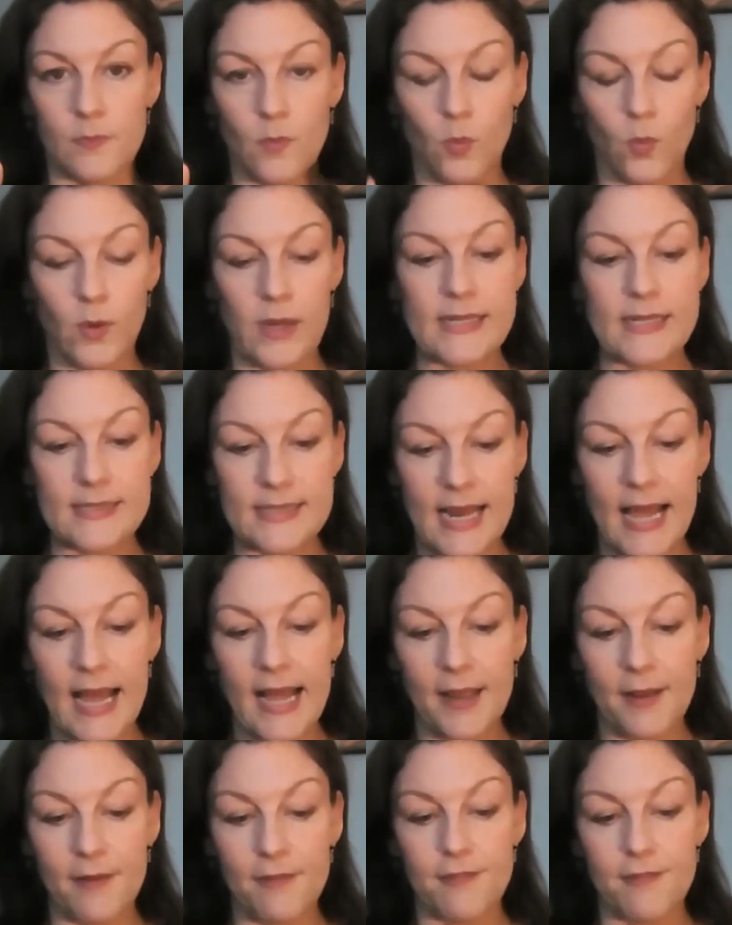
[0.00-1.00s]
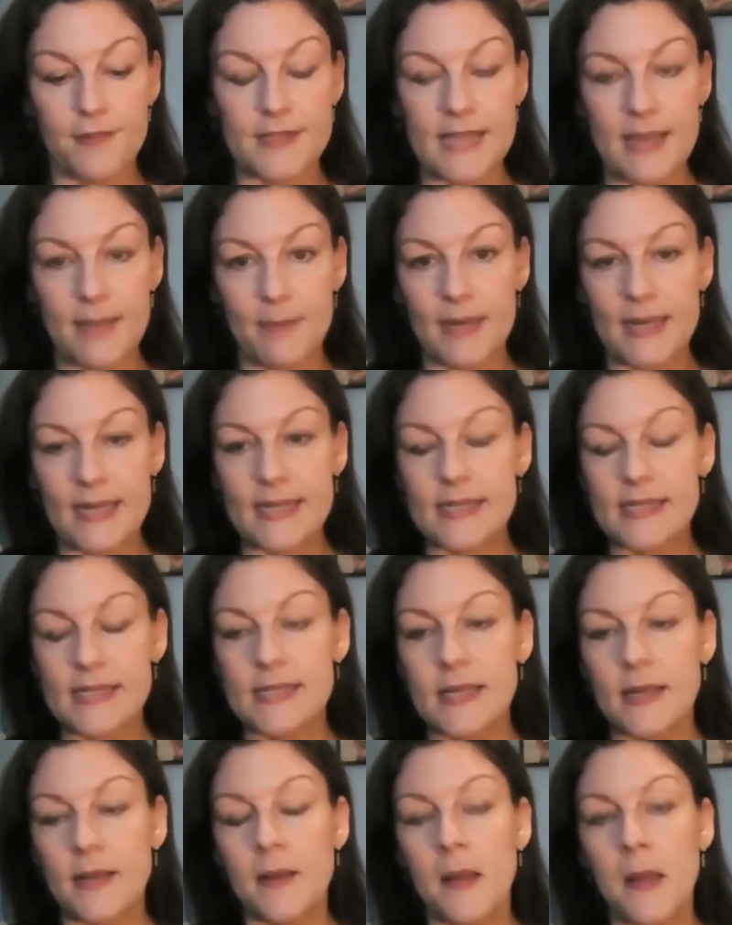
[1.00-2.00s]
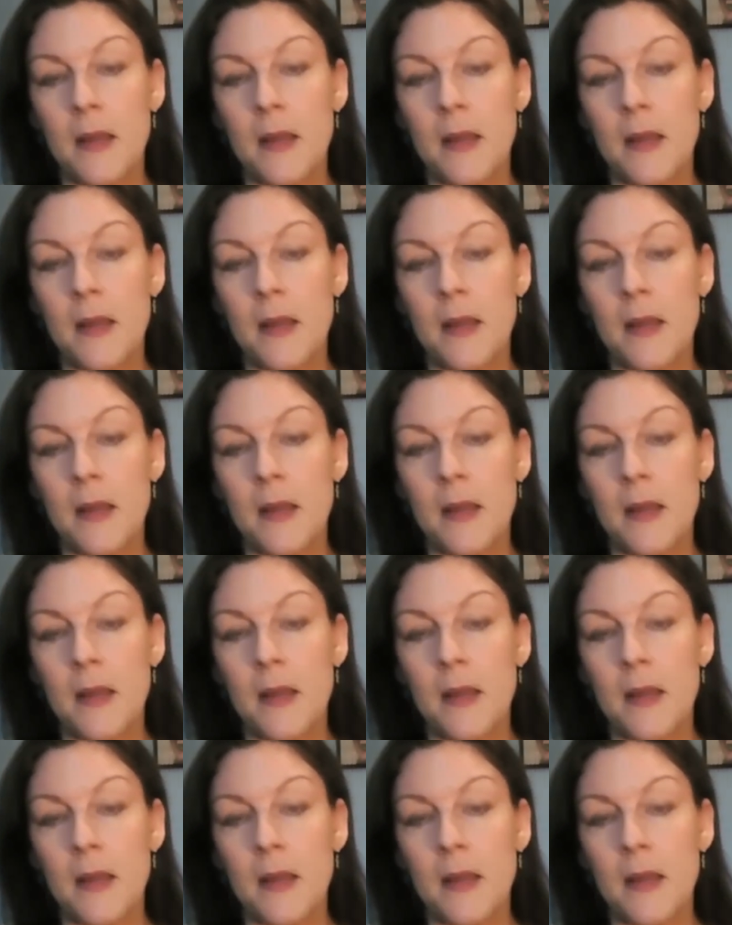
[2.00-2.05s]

wind now for 10 minutes.